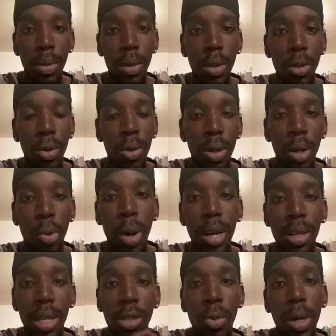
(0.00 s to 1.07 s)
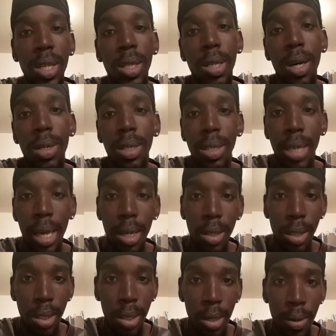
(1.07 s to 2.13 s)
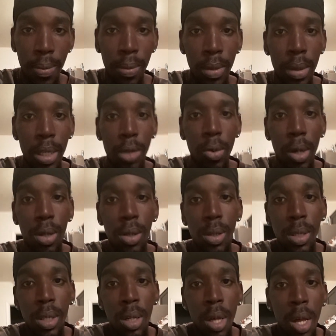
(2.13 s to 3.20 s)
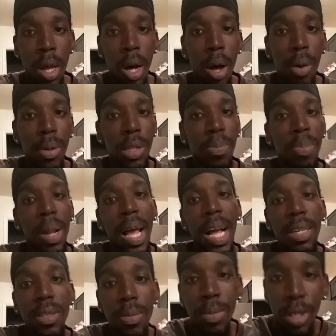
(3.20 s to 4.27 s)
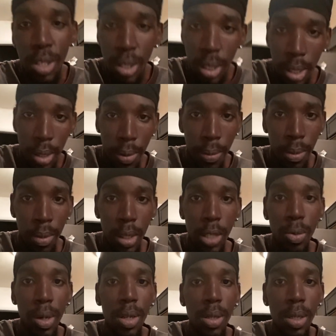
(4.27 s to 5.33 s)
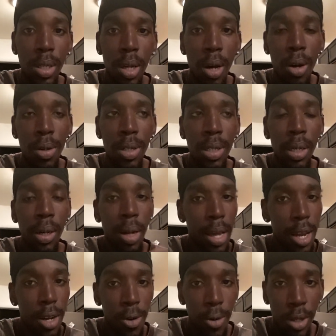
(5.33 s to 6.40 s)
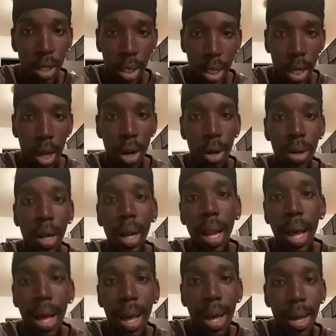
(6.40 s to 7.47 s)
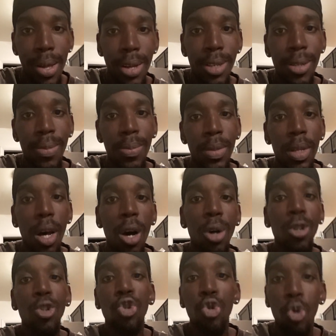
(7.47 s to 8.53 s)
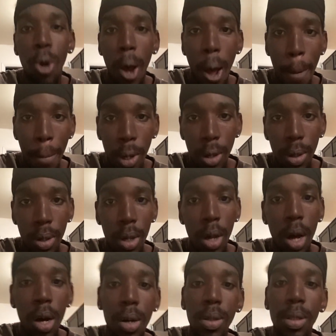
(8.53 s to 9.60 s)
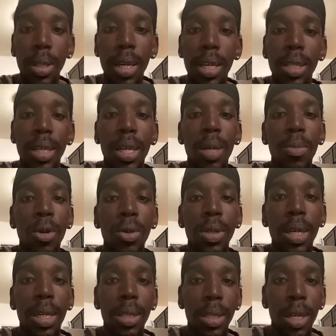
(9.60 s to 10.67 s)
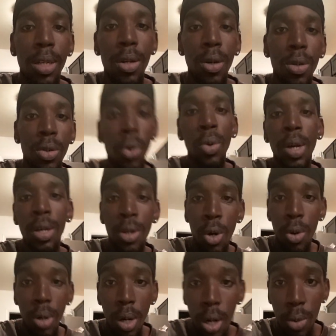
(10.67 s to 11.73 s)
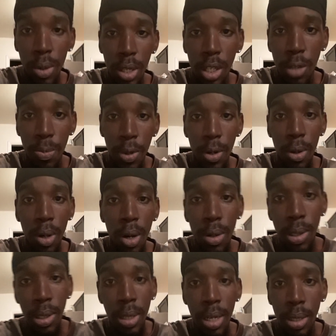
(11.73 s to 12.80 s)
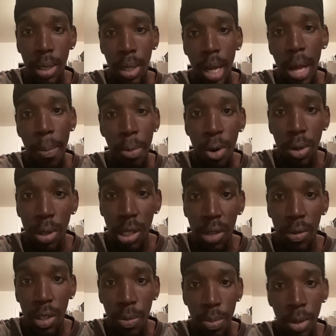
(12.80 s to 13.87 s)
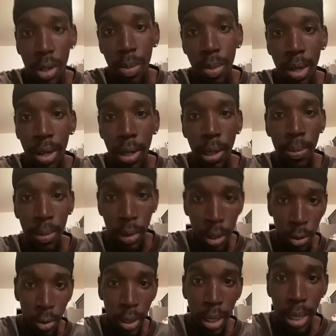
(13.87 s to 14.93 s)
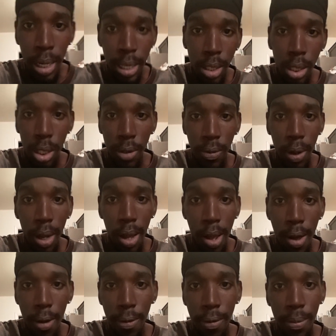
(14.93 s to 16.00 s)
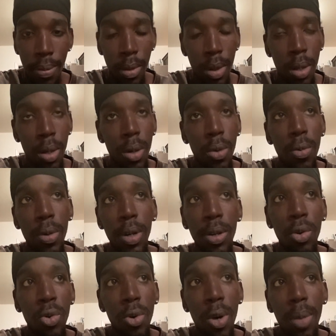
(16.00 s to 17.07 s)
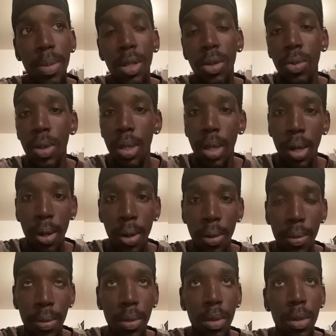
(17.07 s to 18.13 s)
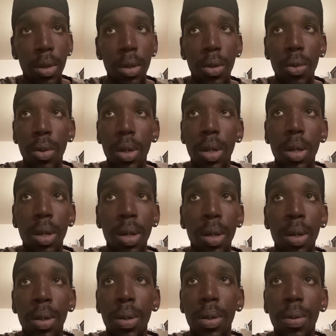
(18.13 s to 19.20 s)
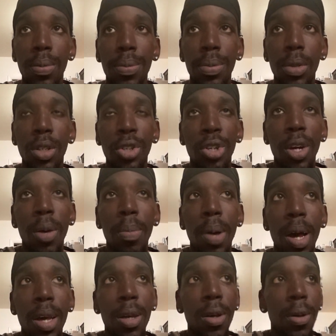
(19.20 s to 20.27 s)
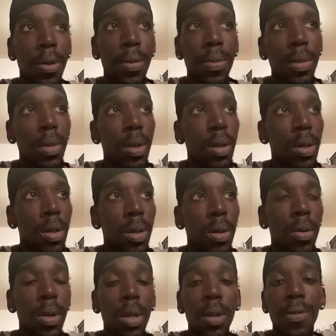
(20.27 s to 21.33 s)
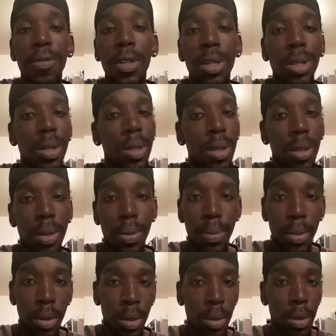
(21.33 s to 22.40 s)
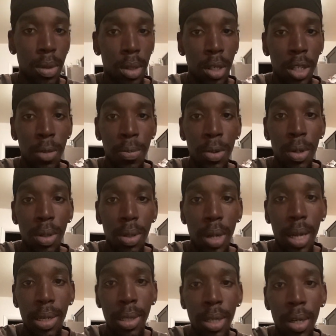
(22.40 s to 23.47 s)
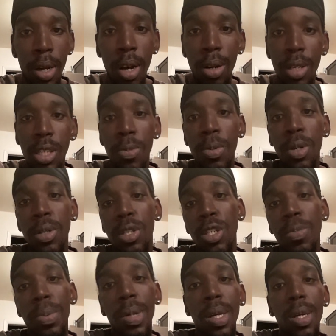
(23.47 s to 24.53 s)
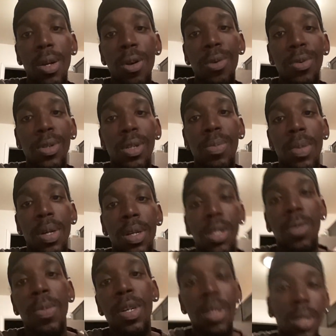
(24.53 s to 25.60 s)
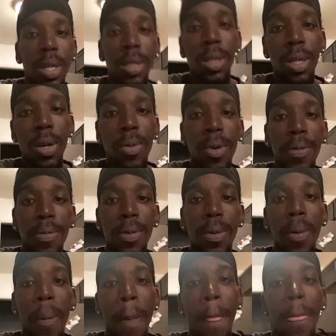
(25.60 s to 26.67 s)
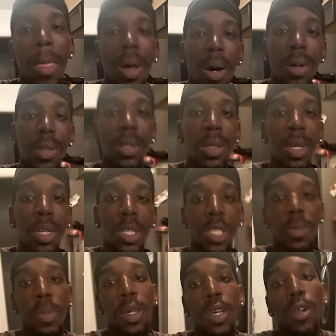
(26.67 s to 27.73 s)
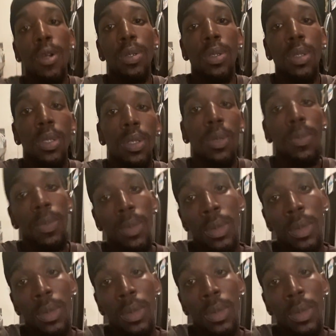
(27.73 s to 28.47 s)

So that's why you see all this gay shit. That's why you see all this blasphemous shit. That's why you see all this slanderous shit, all the lies, all the drama, all the things that the Most High say don't do that don't come with His Spirit. All these things are not perks of His Spirit, man. Read Galatians 5. Read Deuteronomy 28. Read Jeremiah. Read Leviticus. These books, Isaiah, all these books explain curses, man. Especially Isaiah 1:4. All these things explain curses.